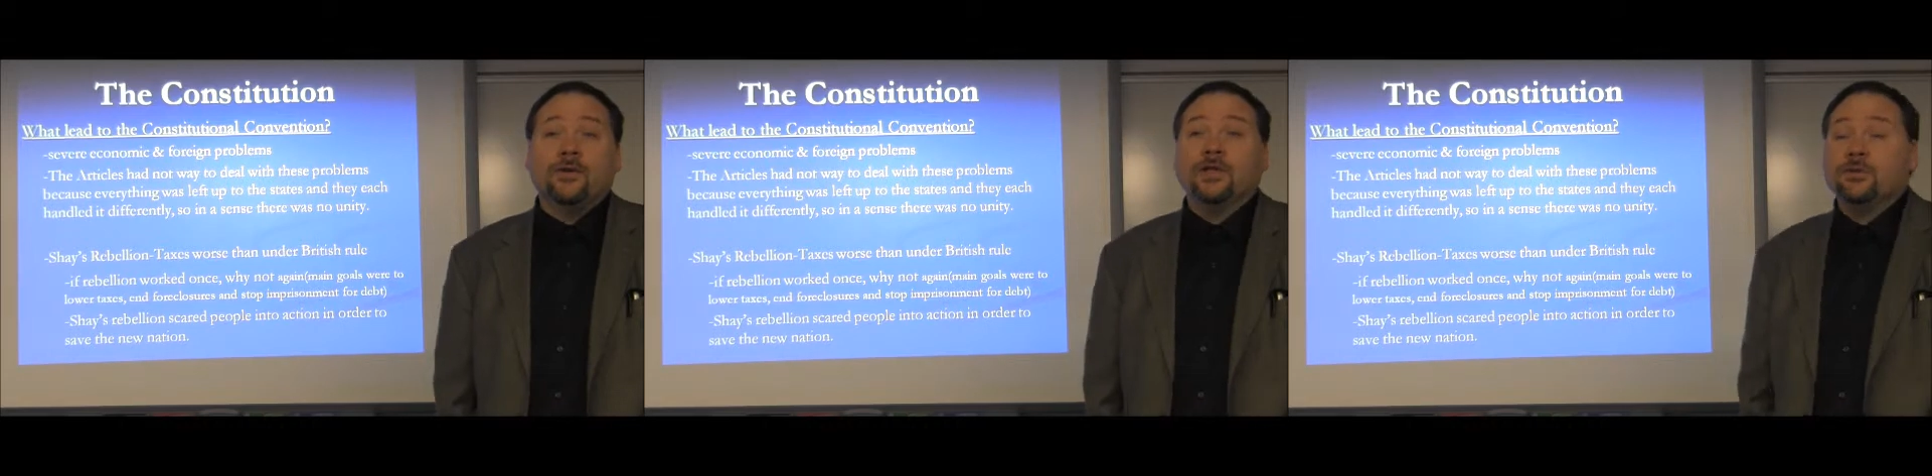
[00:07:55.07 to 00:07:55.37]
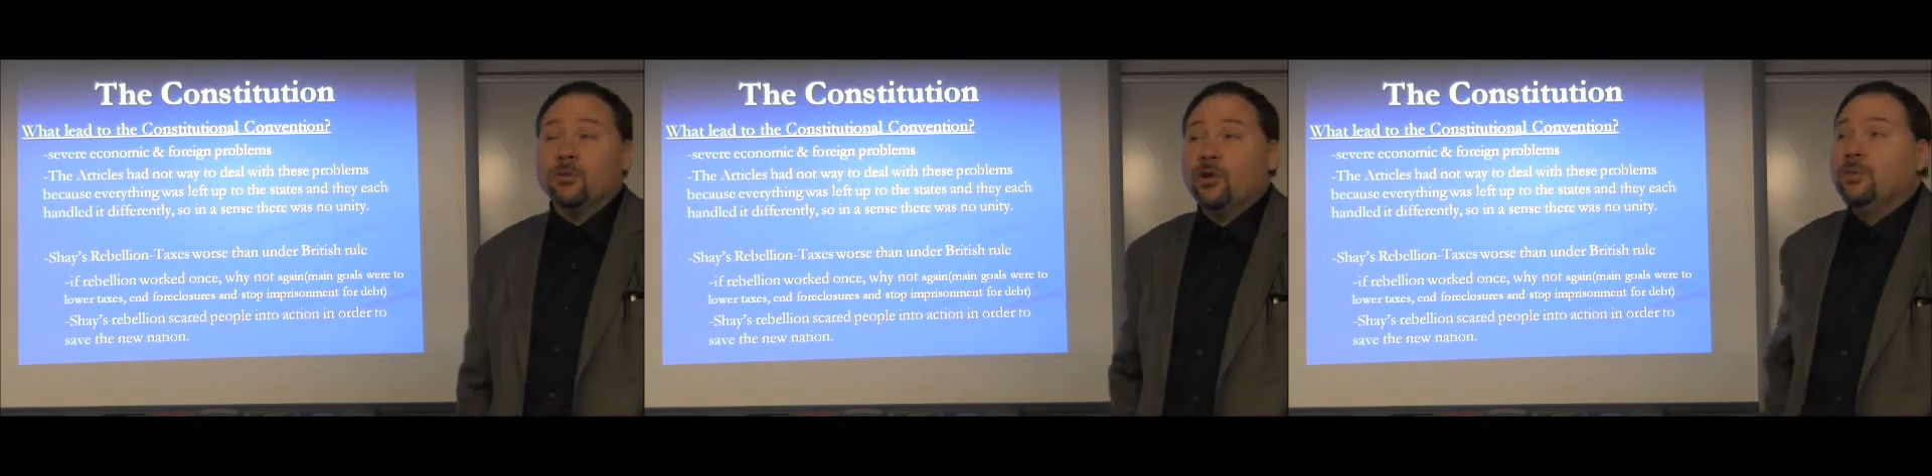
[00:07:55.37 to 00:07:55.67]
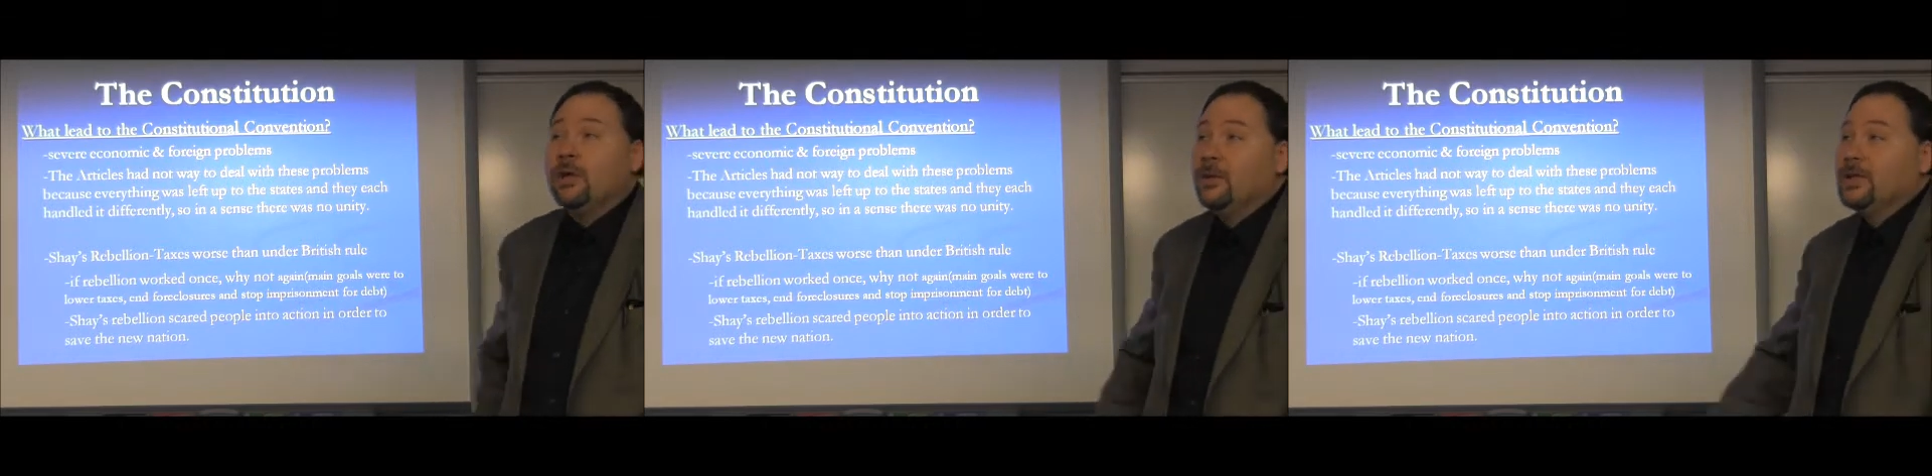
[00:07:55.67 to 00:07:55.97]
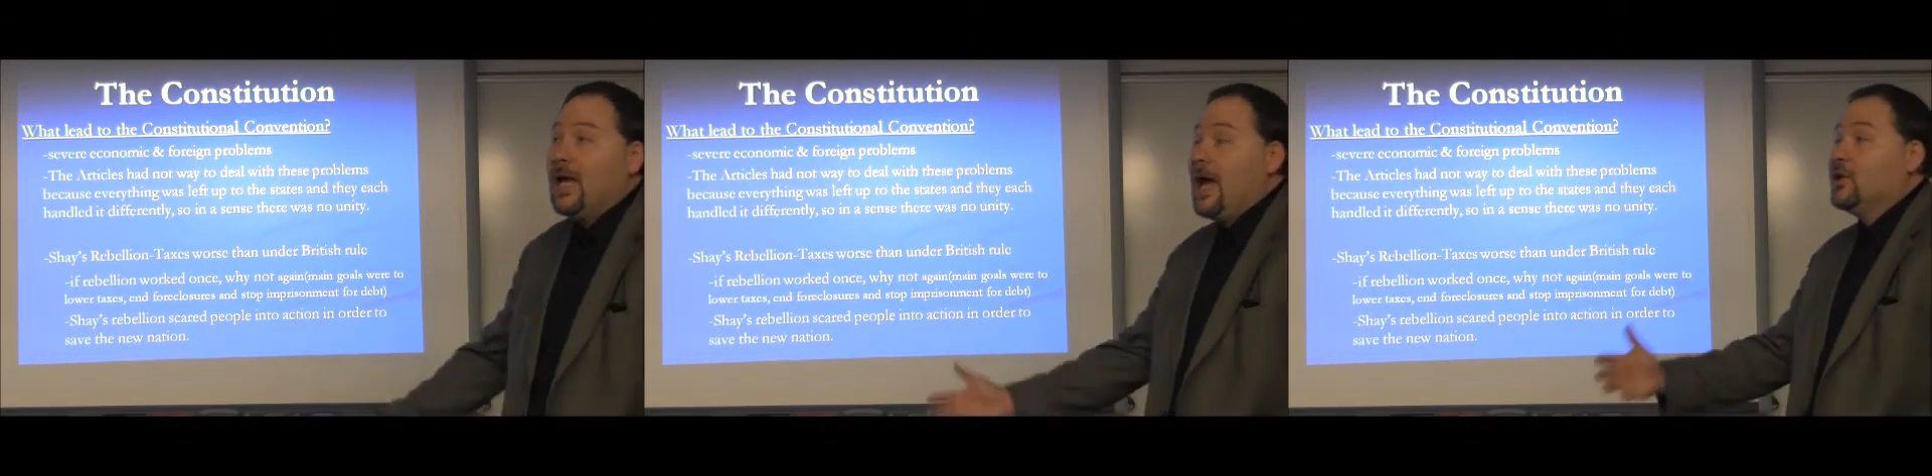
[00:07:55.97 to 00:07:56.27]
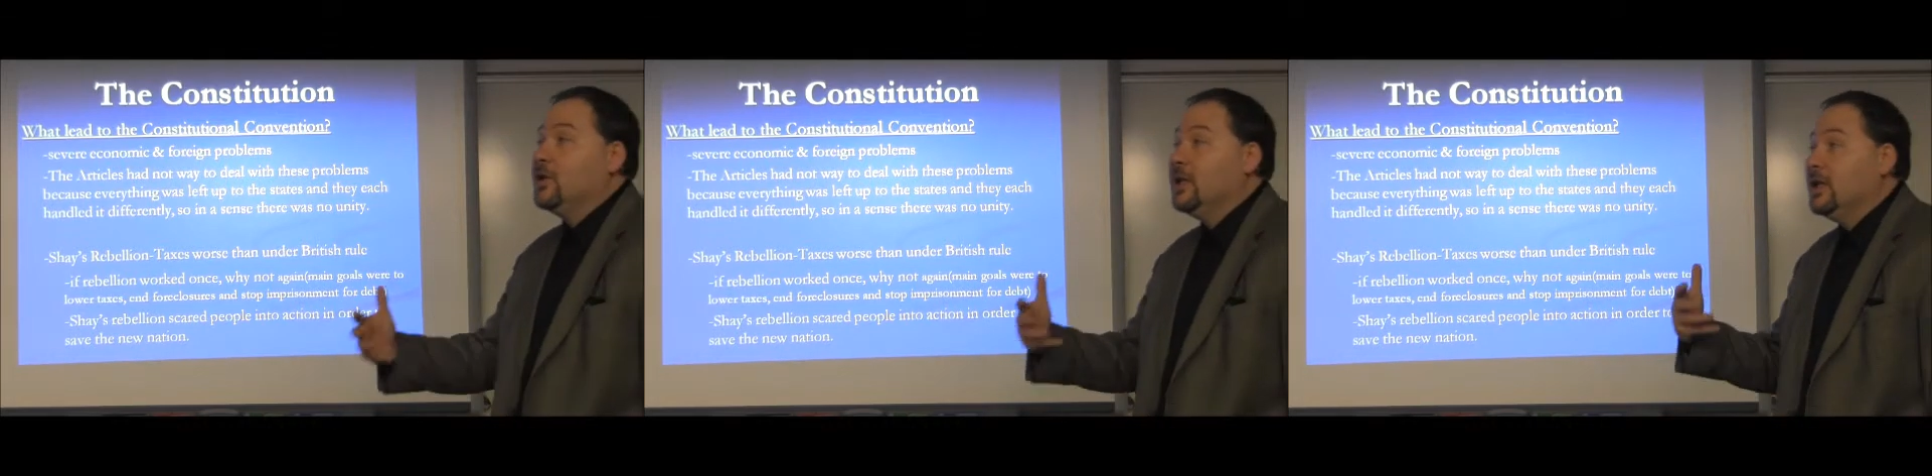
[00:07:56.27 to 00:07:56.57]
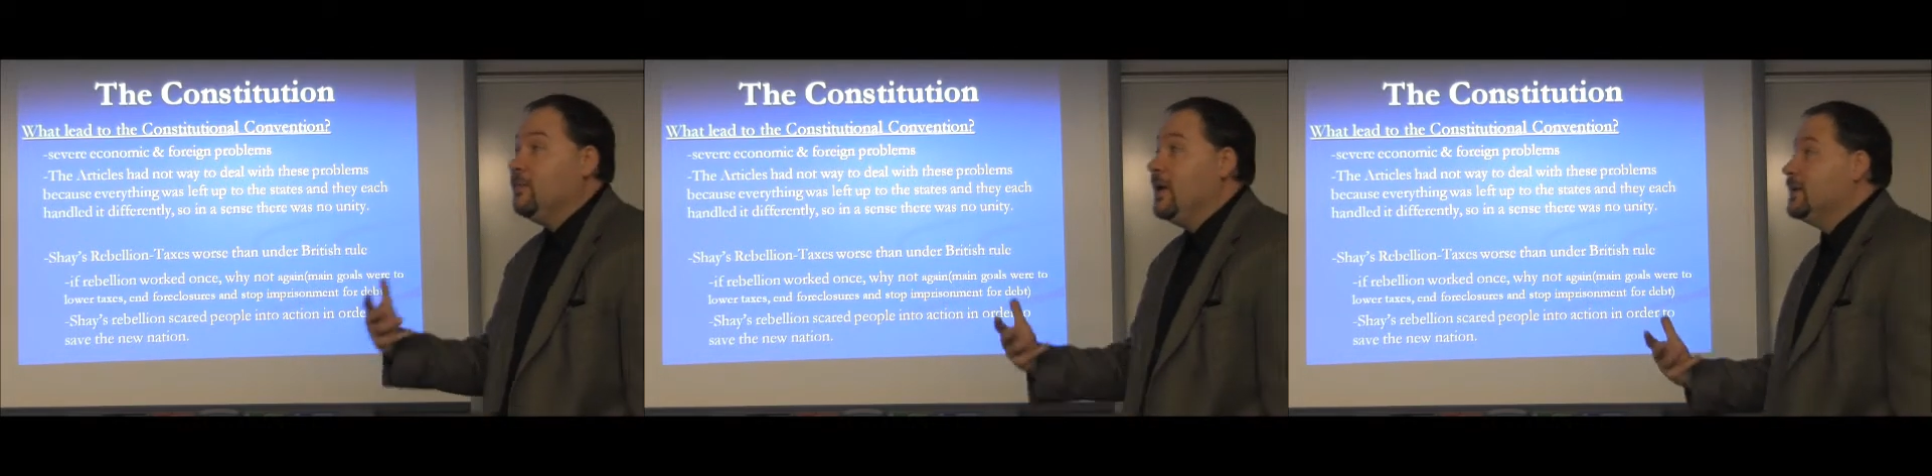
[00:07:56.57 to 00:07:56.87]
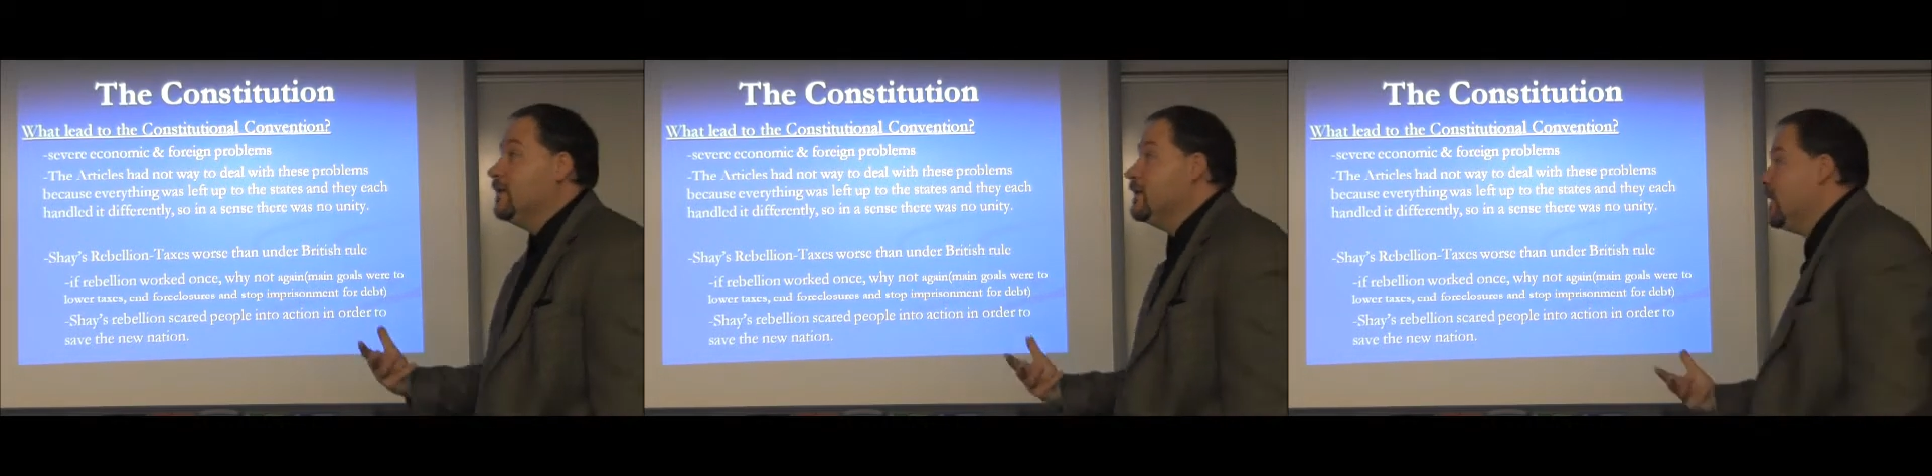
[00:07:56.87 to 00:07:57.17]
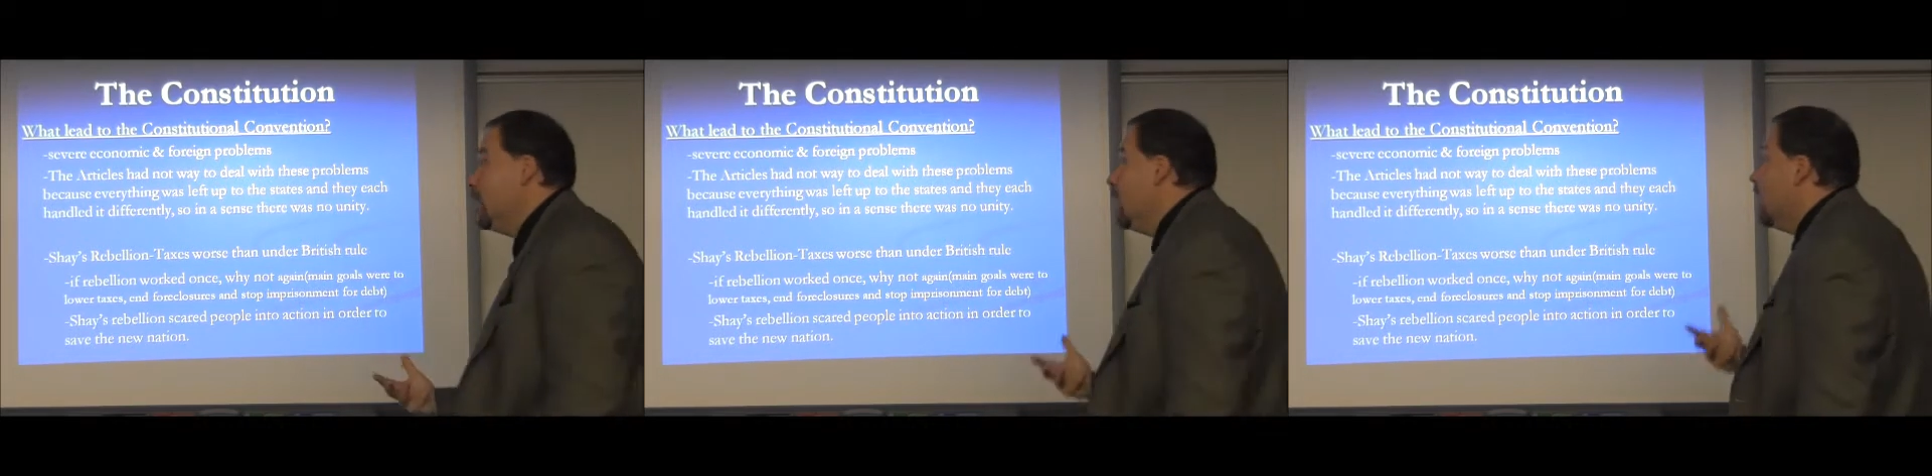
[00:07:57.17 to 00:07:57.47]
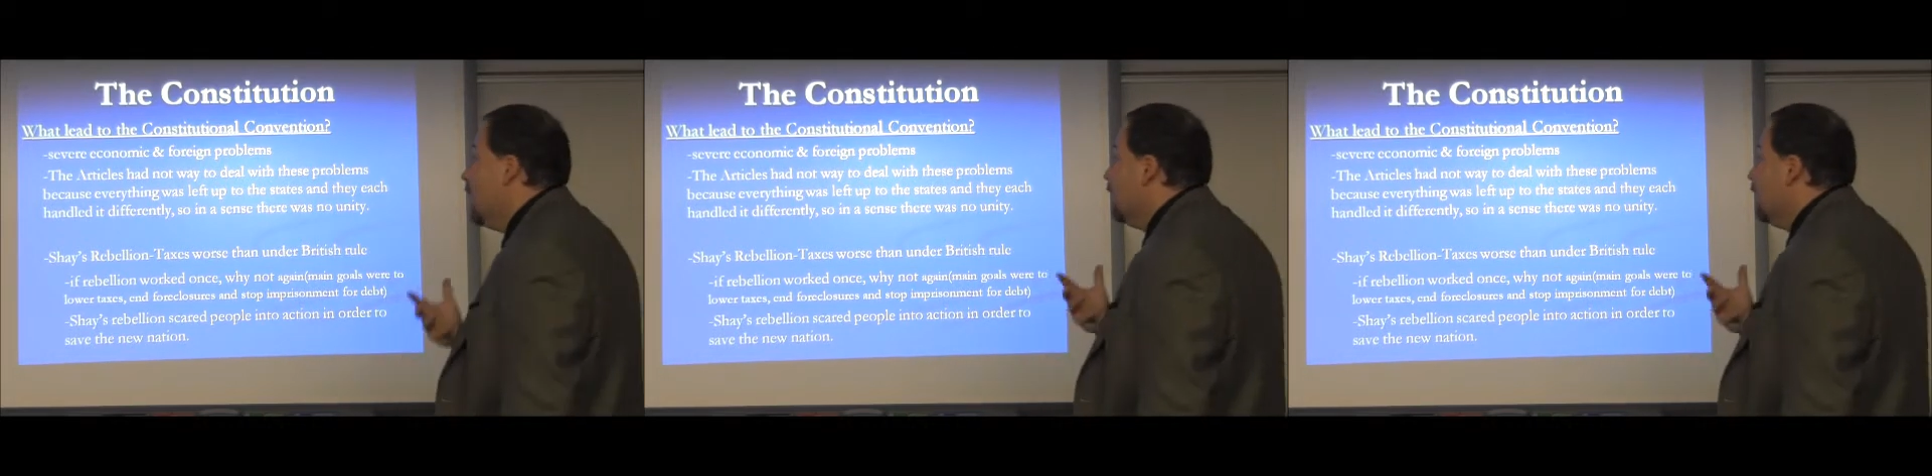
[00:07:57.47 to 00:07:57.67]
So it spurred people to action, and they basically said,